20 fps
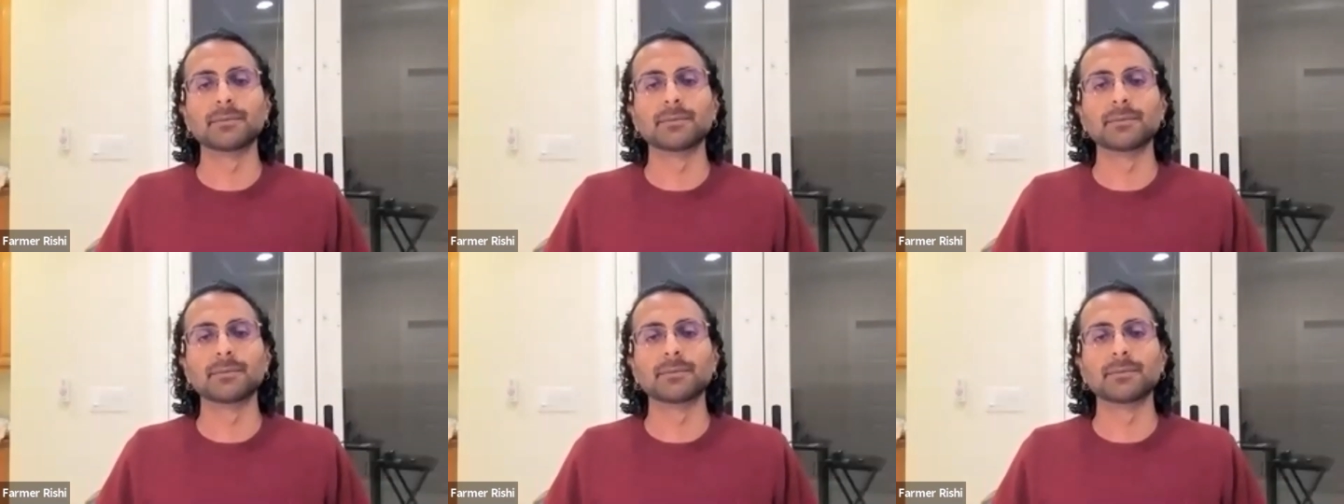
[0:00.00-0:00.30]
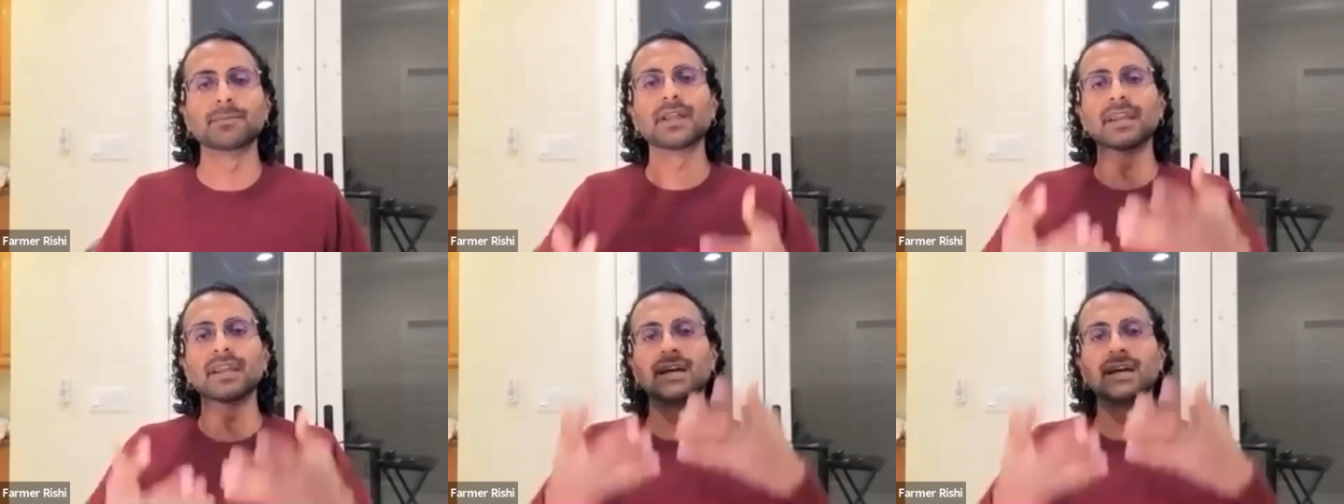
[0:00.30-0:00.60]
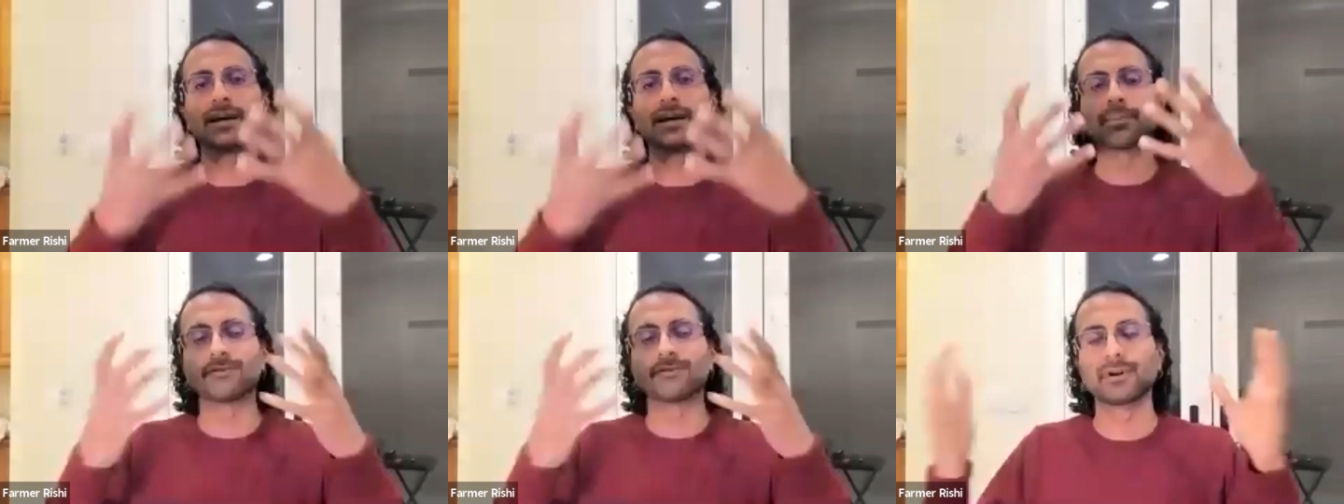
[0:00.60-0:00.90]
and be
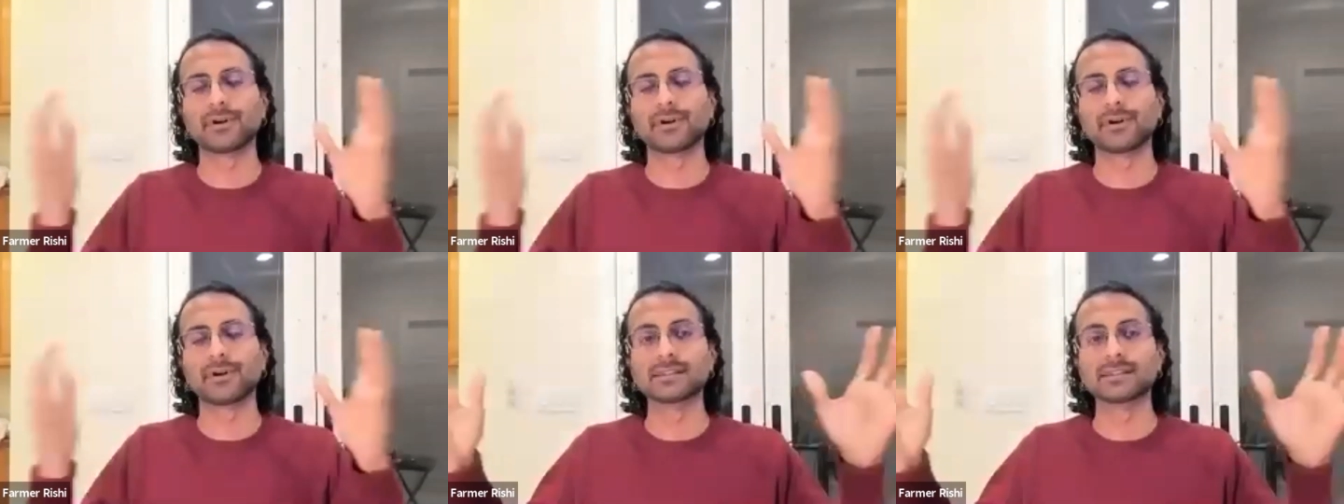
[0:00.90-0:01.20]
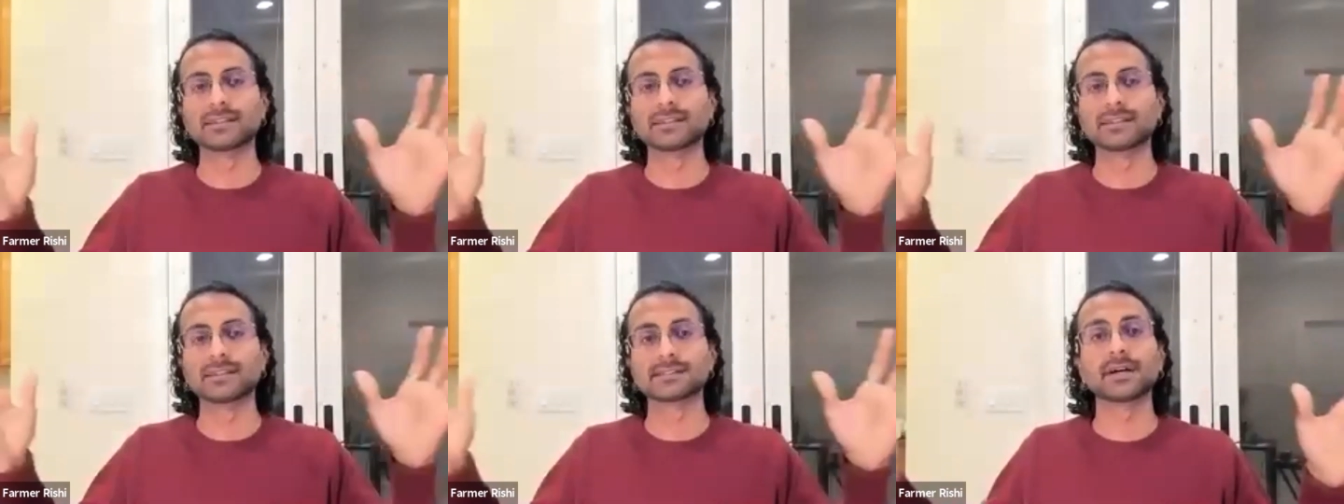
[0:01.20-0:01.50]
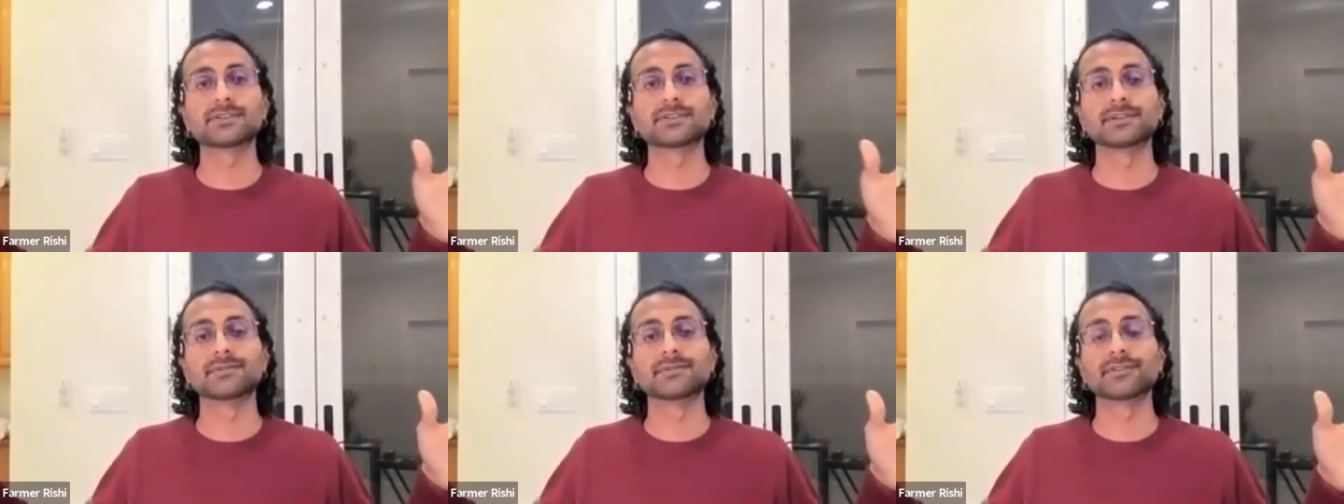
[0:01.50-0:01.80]
pulling up from
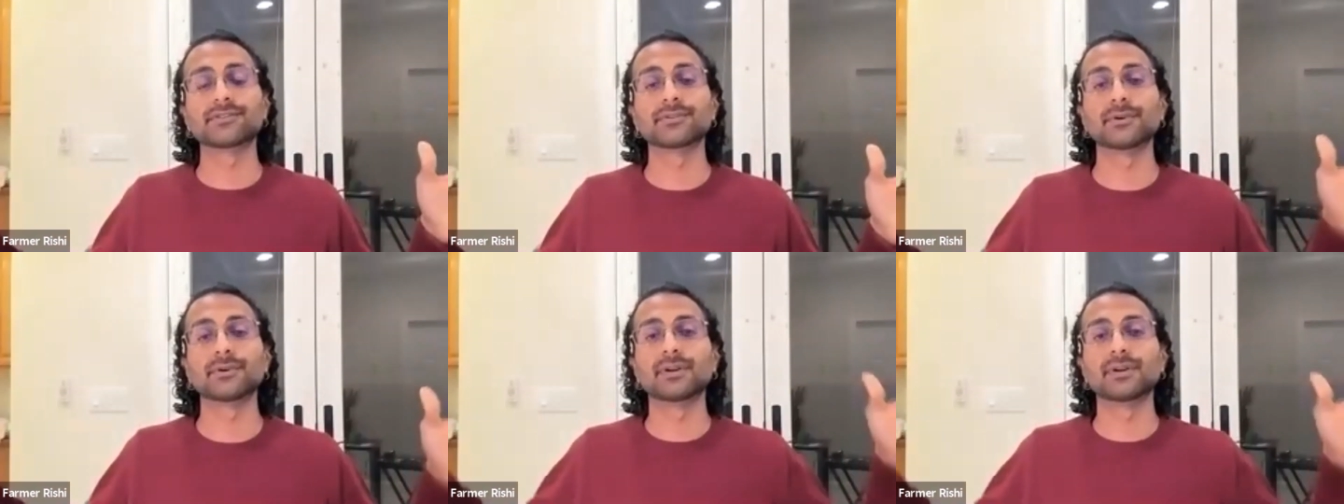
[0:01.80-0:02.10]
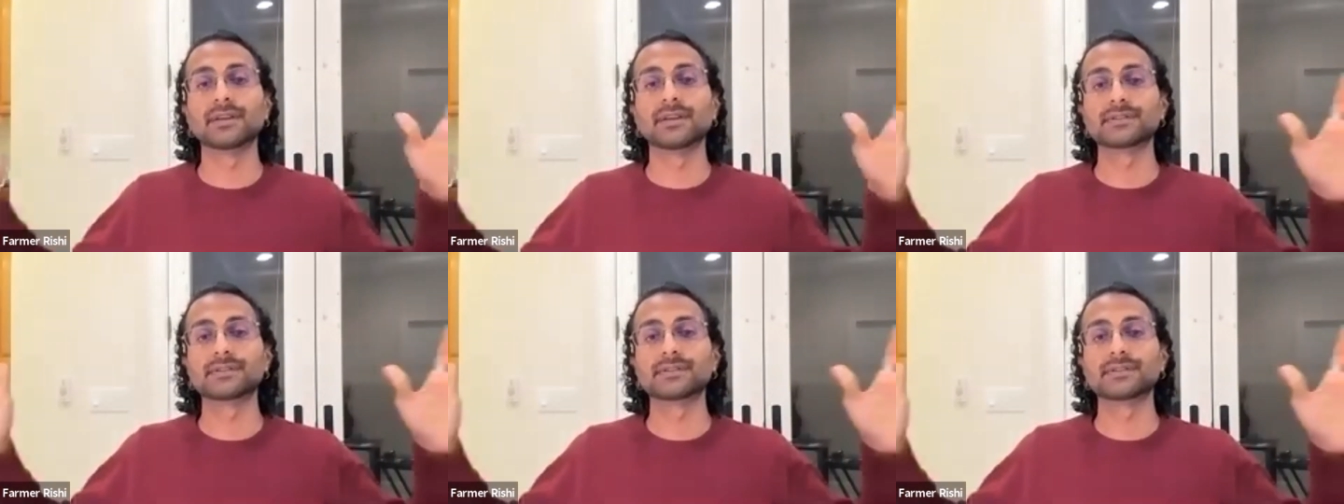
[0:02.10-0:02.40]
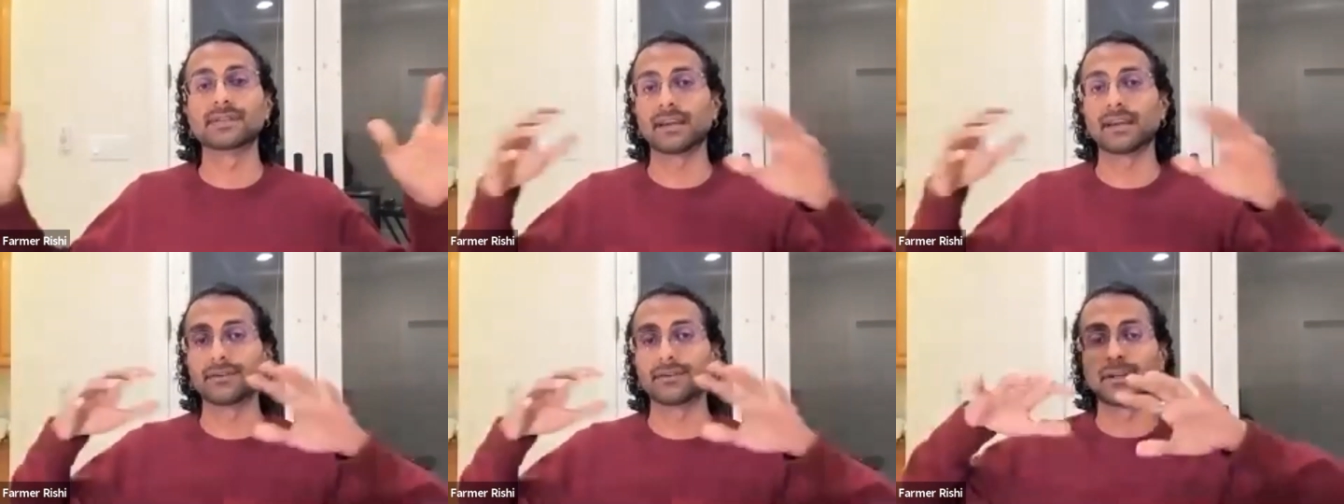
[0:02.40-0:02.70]
as much of the soil
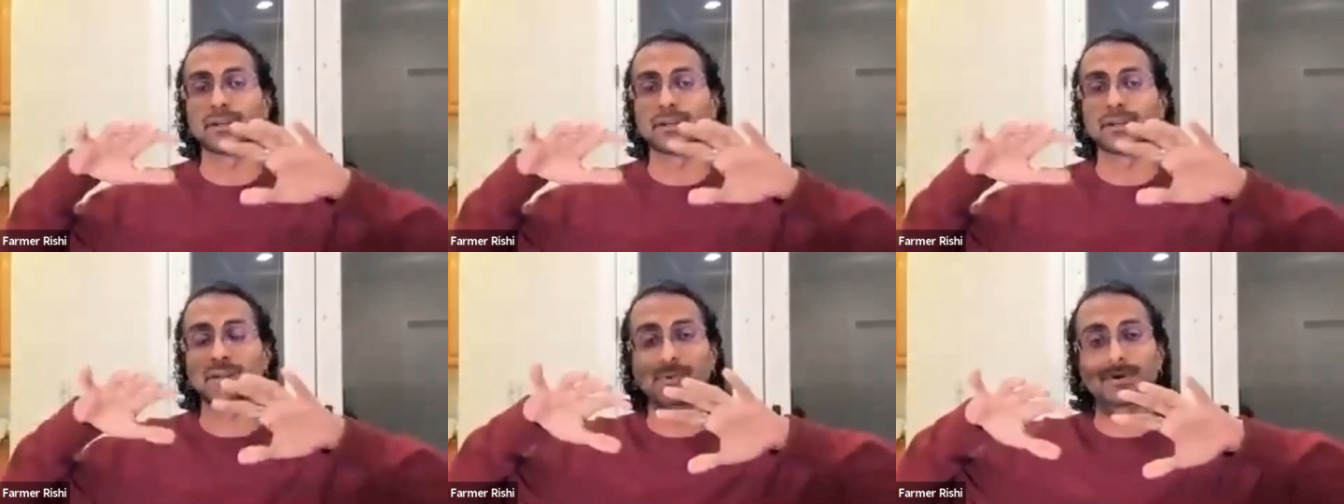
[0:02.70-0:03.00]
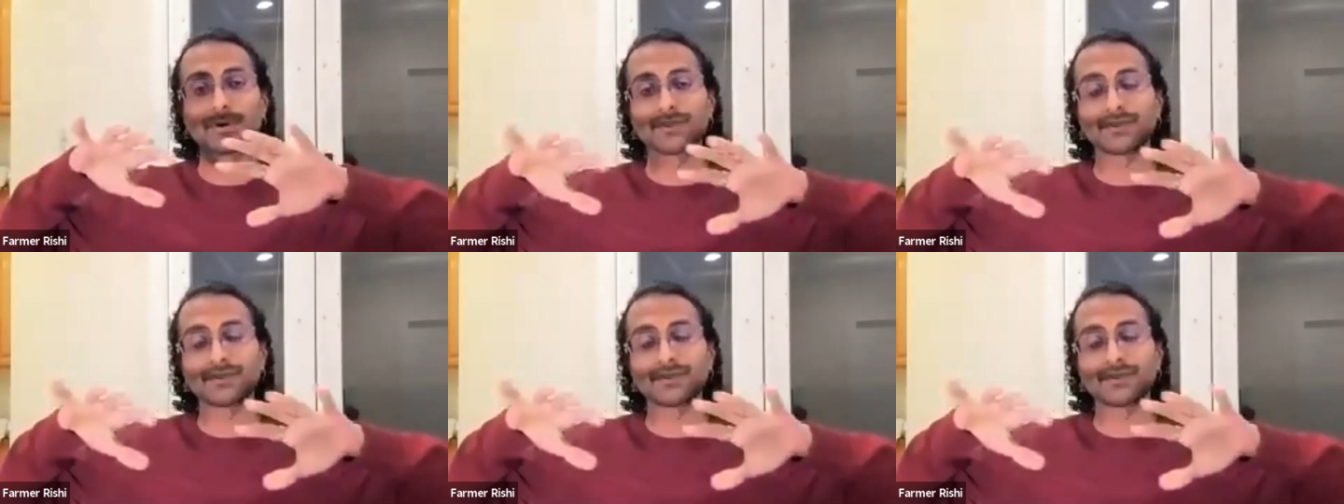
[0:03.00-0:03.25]
as they can, right?